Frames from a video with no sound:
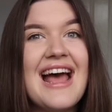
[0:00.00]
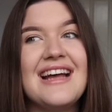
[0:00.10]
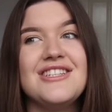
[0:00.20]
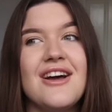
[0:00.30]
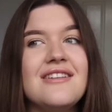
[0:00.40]

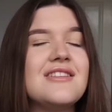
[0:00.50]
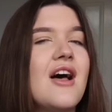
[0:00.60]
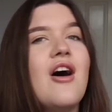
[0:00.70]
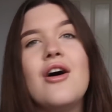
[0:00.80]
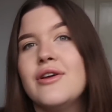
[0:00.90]
And Charlie was
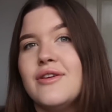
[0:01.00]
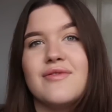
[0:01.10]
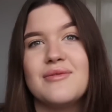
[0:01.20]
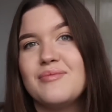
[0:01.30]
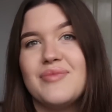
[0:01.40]
like, oh,
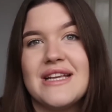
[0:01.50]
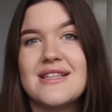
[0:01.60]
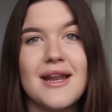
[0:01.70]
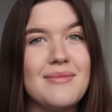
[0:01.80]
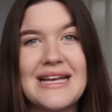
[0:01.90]
it's
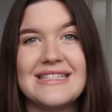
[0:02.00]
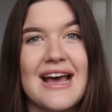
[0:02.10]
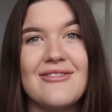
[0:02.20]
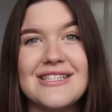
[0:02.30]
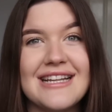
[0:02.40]
gonna be
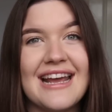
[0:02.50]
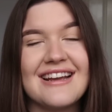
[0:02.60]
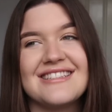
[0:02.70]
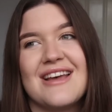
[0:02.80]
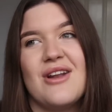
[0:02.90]
Adele, isn't it?
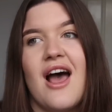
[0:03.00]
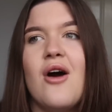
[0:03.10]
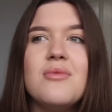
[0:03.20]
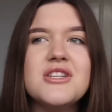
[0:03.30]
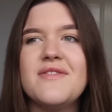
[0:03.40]
Because they were like,
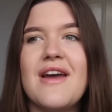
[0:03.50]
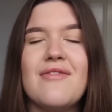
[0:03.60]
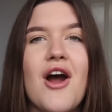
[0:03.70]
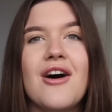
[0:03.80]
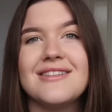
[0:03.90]
oh, what's your
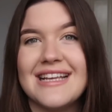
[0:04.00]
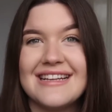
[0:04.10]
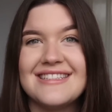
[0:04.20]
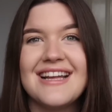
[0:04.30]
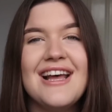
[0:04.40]
favourite
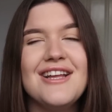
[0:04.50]
artist?